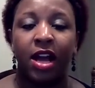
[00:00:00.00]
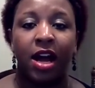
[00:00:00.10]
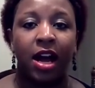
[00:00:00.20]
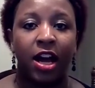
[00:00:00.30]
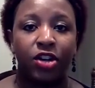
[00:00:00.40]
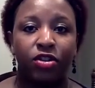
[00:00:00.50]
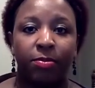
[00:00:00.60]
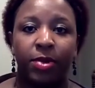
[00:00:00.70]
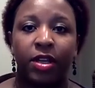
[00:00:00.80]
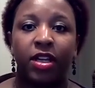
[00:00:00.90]

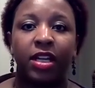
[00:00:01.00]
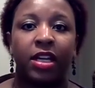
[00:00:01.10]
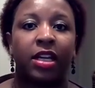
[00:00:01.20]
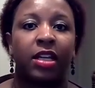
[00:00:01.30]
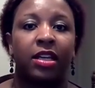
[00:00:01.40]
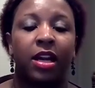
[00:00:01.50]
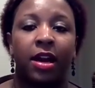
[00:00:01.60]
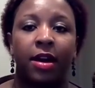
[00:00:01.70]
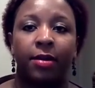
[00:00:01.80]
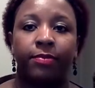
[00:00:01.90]
100 billion
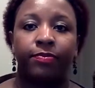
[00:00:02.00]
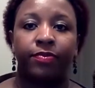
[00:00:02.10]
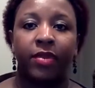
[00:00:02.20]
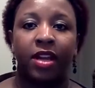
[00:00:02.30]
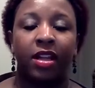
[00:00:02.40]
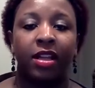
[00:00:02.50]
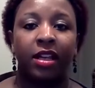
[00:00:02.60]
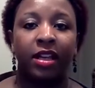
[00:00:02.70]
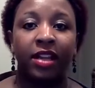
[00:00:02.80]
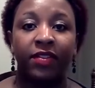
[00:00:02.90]

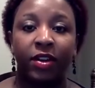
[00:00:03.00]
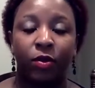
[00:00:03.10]
living